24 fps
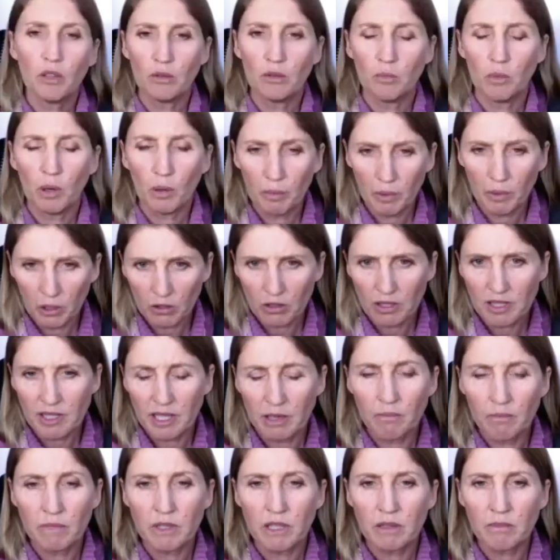what were your
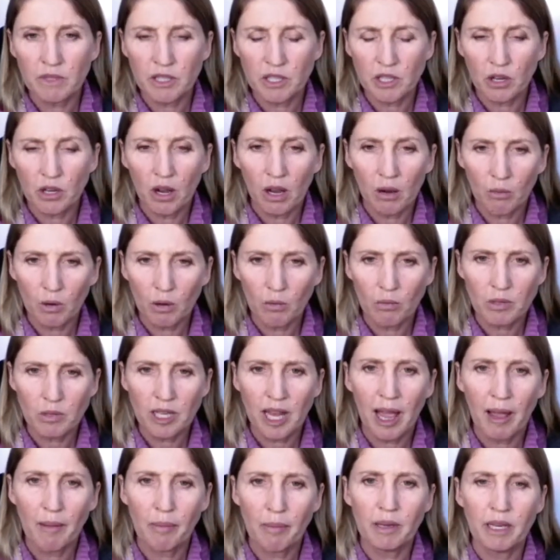symptoms, Di? What was
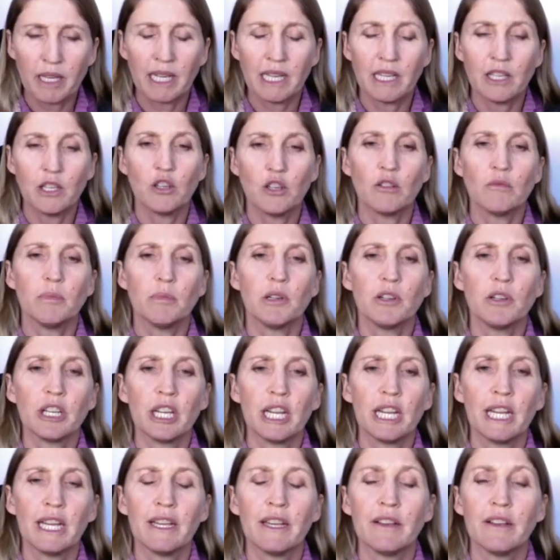happening in your
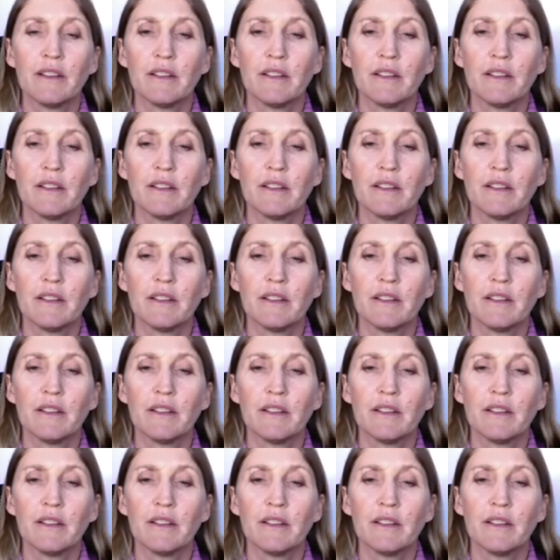body?